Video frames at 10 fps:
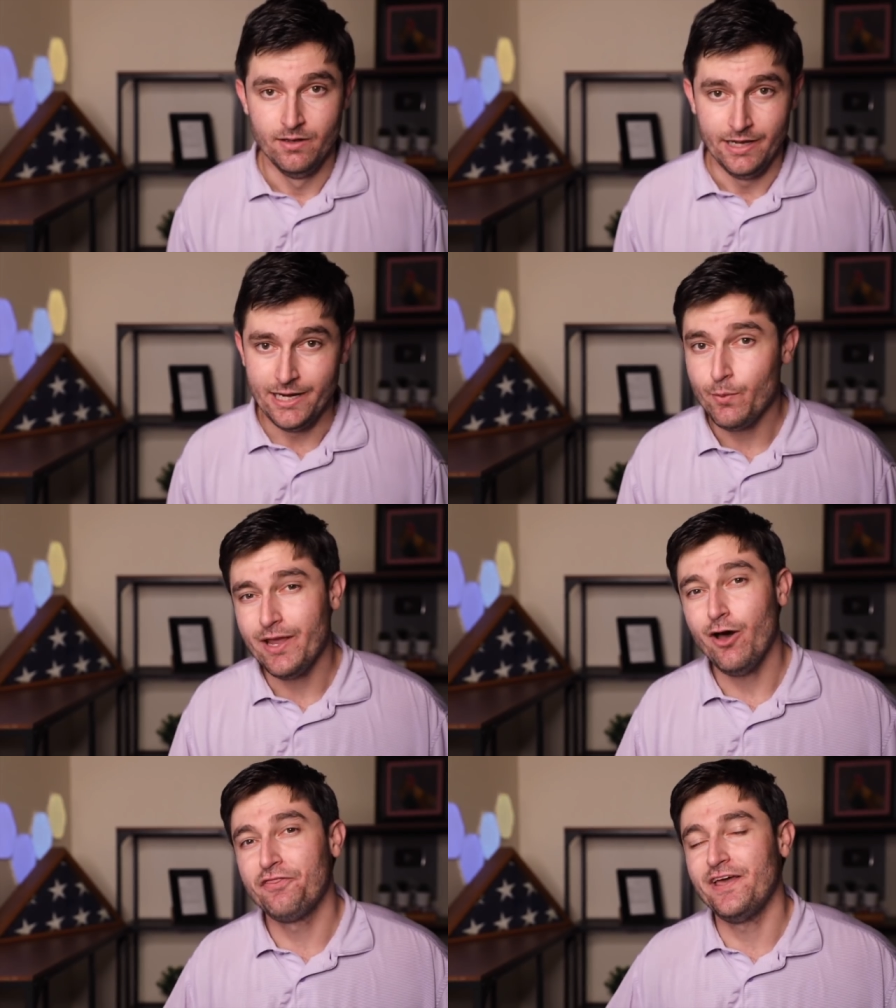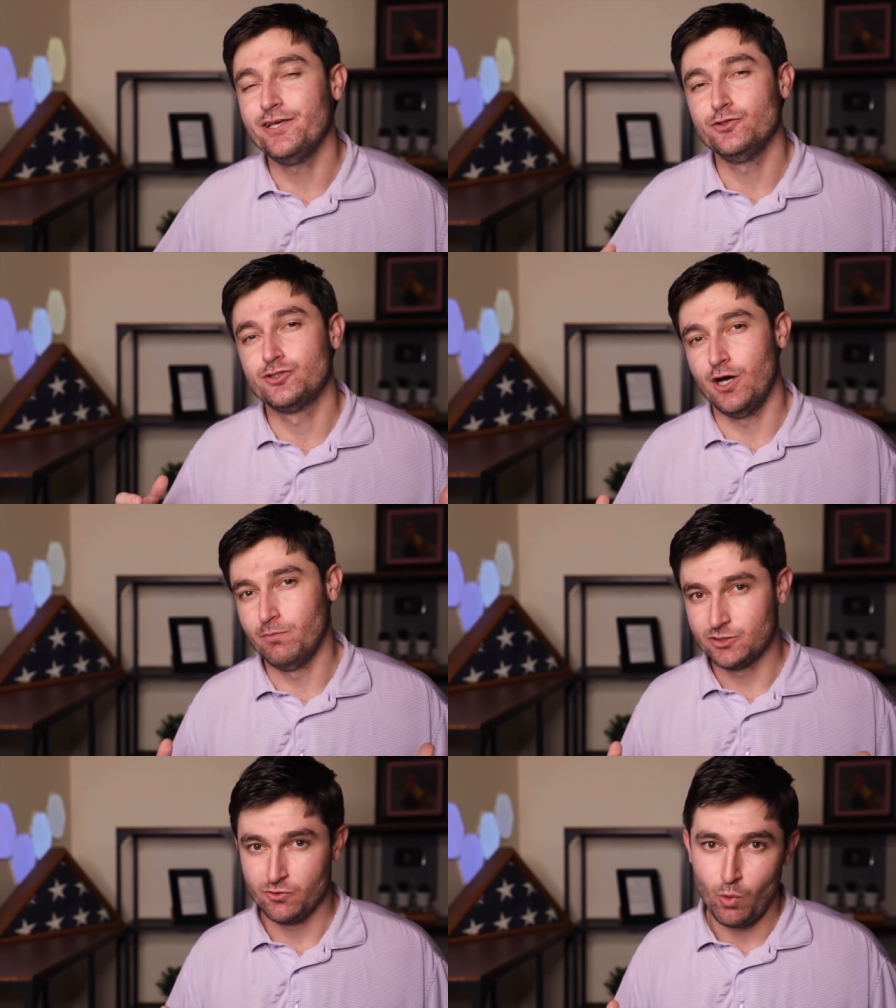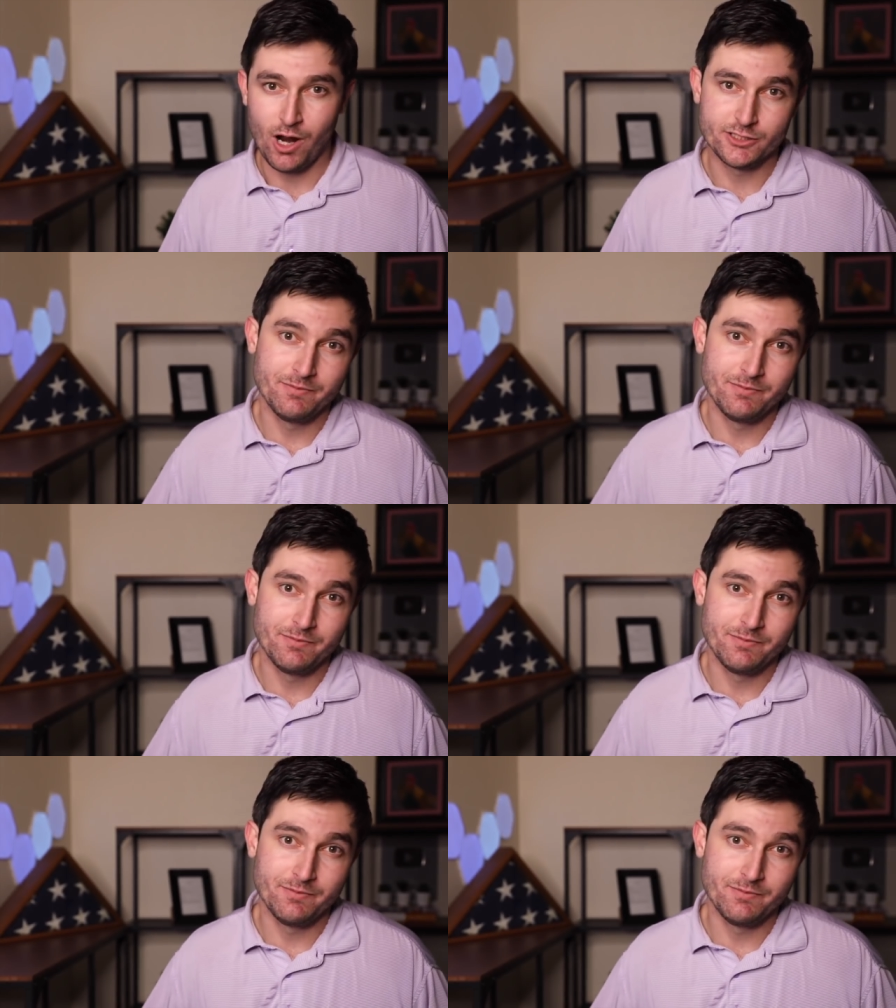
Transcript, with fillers: Anyway, y'all, thank you so much for watching.